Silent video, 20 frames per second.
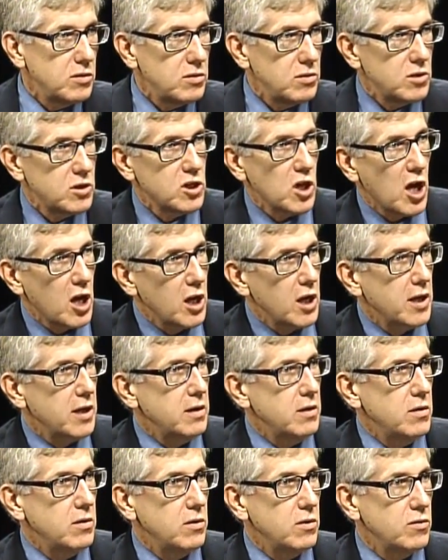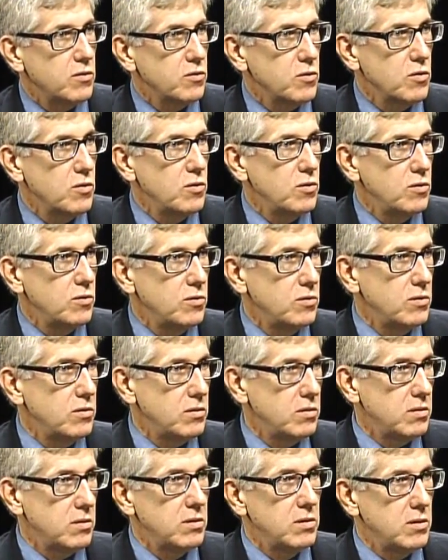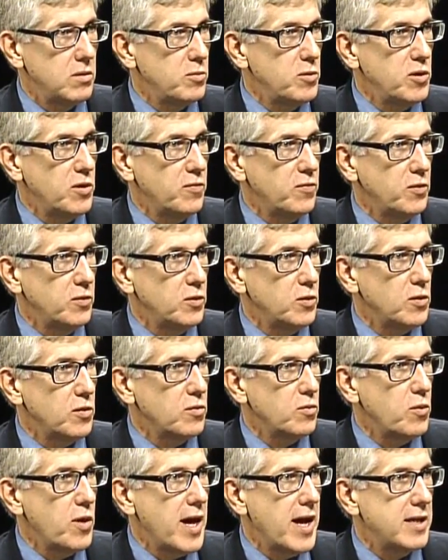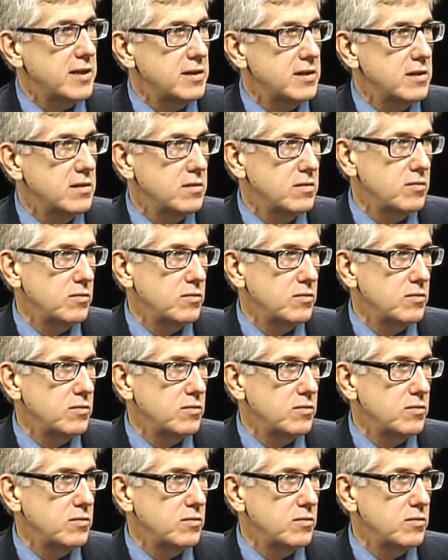shuttling through the beautiful Northwest